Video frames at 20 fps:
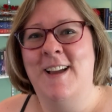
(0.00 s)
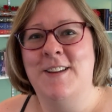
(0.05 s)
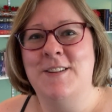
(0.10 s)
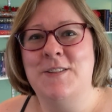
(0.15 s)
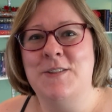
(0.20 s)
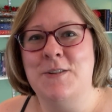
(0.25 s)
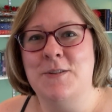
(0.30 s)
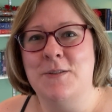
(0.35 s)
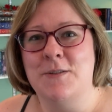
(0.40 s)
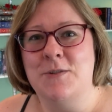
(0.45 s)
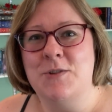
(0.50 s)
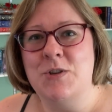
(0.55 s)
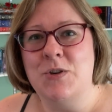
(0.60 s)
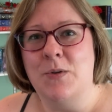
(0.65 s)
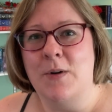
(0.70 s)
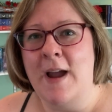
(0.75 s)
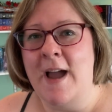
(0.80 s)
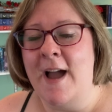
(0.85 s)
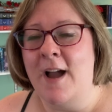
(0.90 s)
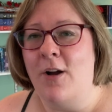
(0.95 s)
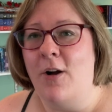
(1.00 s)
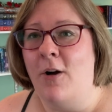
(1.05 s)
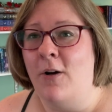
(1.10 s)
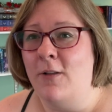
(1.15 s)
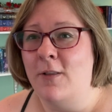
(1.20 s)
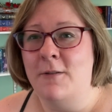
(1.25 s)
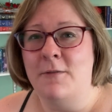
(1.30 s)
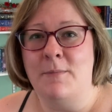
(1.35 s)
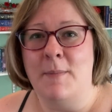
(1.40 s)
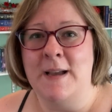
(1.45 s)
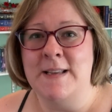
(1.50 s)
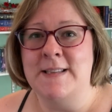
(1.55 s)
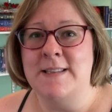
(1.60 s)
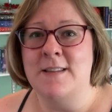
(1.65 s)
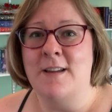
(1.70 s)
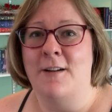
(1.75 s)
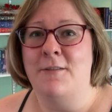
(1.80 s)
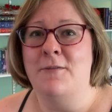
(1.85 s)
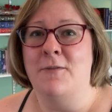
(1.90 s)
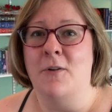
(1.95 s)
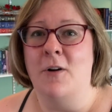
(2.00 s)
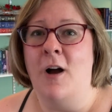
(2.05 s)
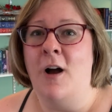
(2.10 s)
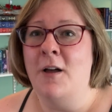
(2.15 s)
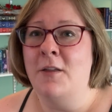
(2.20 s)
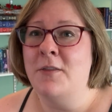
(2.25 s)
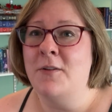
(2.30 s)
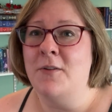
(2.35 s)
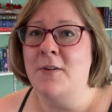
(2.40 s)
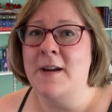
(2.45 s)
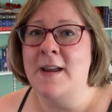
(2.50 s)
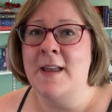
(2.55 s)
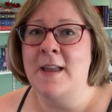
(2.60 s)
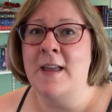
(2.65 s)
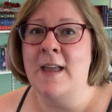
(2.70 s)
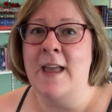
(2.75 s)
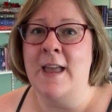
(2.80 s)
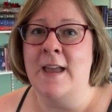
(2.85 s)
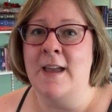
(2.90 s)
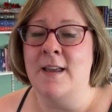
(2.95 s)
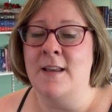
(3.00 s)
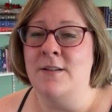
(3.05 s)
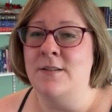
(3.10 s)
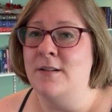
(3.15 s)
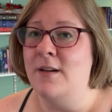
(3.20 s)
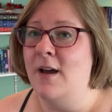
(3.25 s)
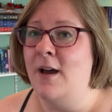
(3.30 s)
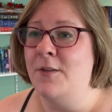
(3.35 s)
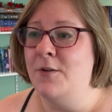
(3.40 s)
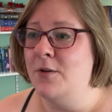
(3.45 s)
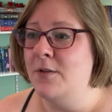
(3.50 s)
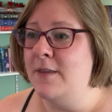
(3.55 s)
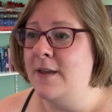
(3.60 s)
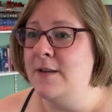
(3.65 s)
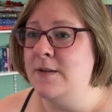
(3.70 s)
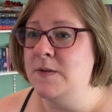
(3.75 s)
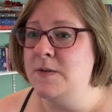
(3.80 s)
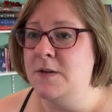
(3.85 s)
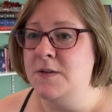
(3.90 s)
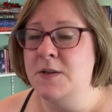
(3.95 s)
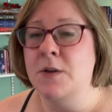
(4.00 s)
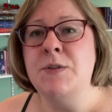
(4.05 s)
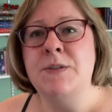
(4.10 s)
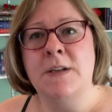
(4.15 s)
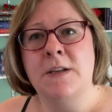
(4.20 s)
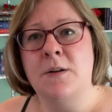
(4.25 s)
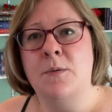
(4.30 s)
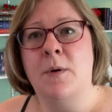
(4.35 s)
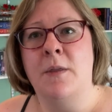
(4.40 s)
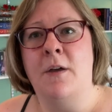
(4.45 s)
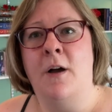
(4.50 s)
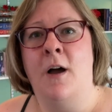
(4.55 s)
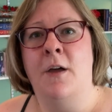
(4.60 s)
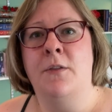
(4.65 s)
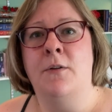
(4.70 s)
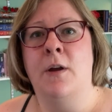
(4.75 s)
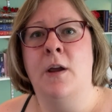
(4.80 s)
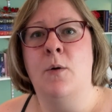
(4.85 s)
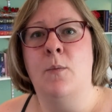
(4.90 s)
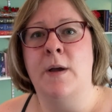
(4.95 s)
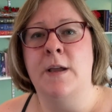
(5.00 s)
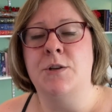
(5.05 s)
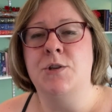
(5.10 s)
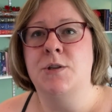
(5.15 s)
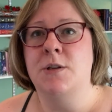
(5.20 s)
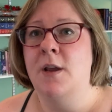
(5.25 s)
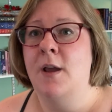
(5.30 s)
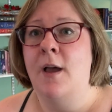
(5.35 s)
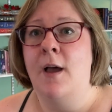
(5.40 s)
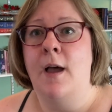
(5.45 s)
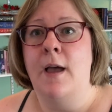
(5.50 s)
to track all of my stuff for authoring and other things associated with authoring, which,